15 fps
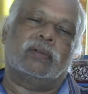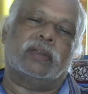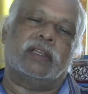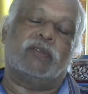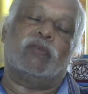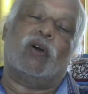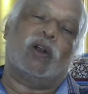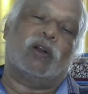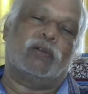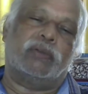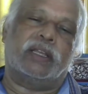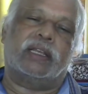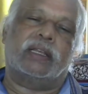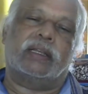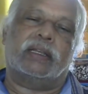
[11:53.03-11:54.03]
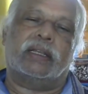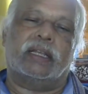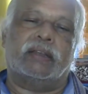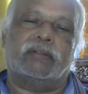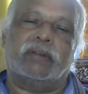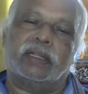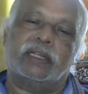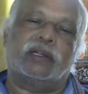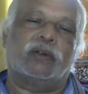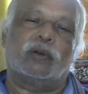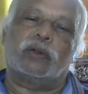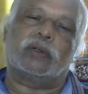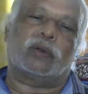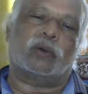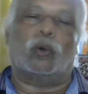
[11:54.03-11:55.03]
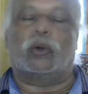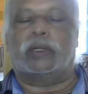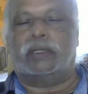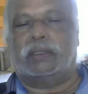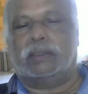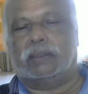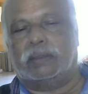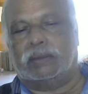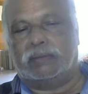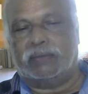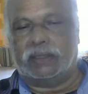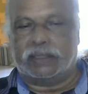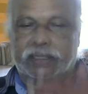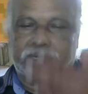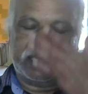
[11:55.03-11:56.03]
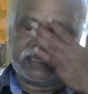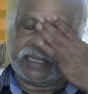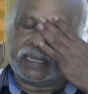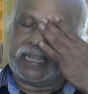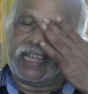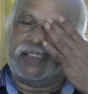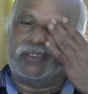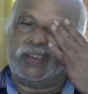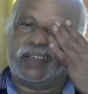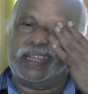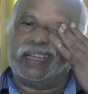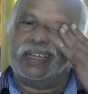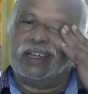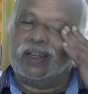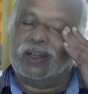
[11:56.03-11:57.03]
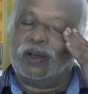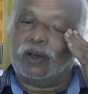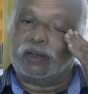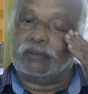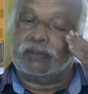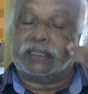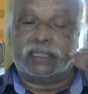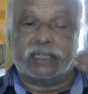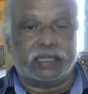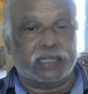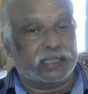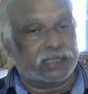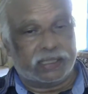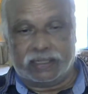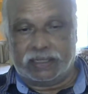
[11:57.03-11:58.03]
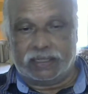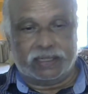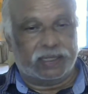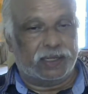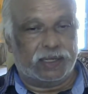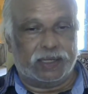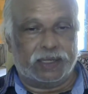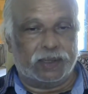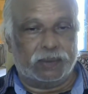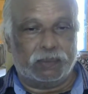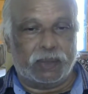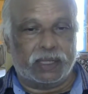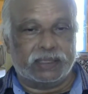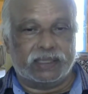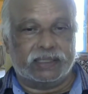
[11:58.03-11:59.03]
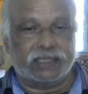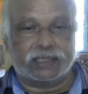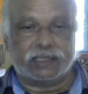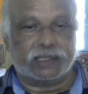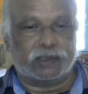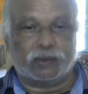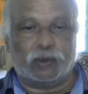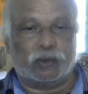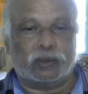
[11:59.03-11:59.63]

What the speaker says: evolving a very good road, whether it is a highway or whether it is a major district road